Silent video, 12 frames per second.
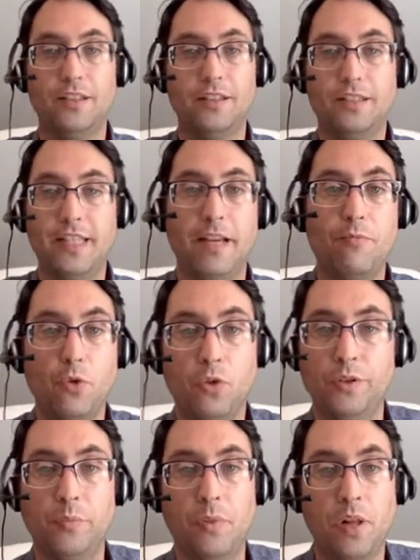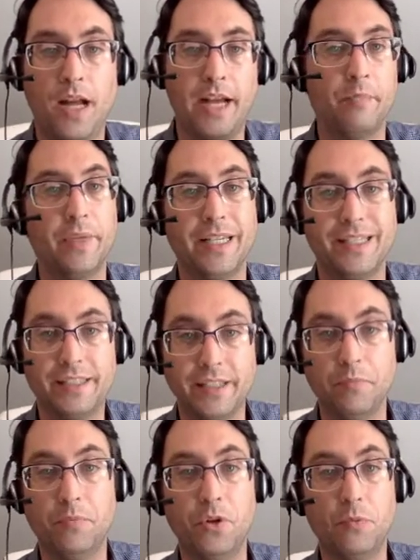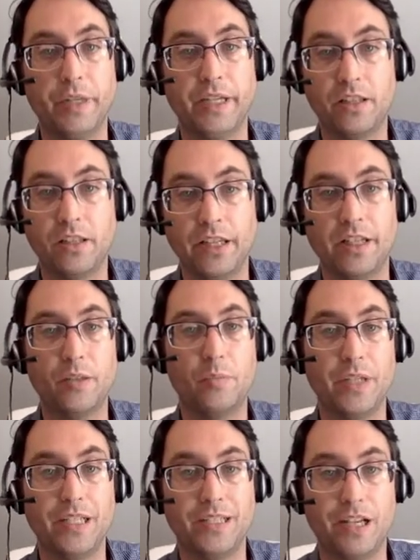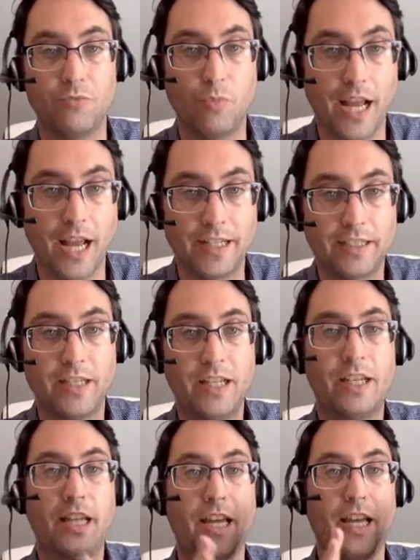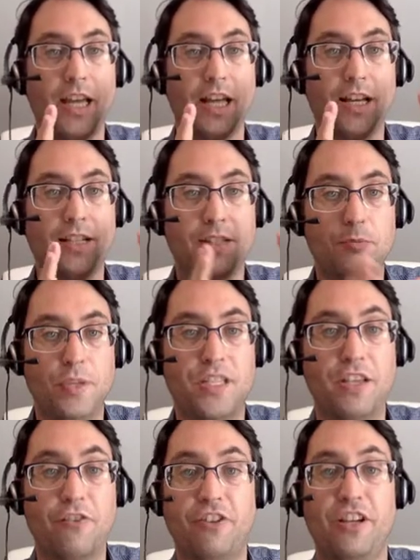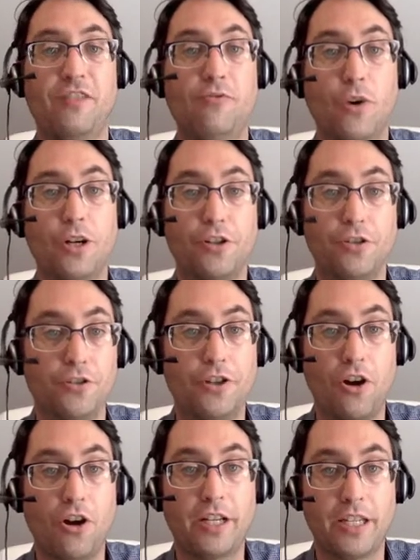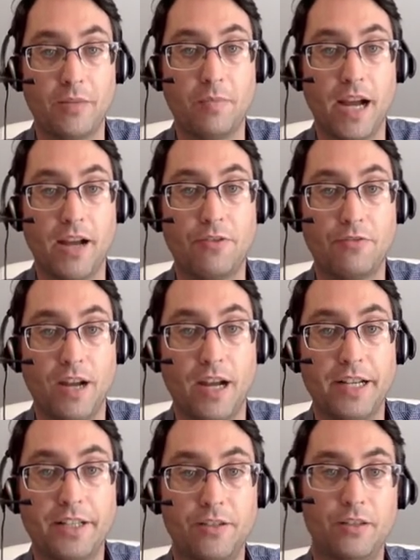The same rules apply. Be simple, be clear, be direct, and specific in what are you talking about, right?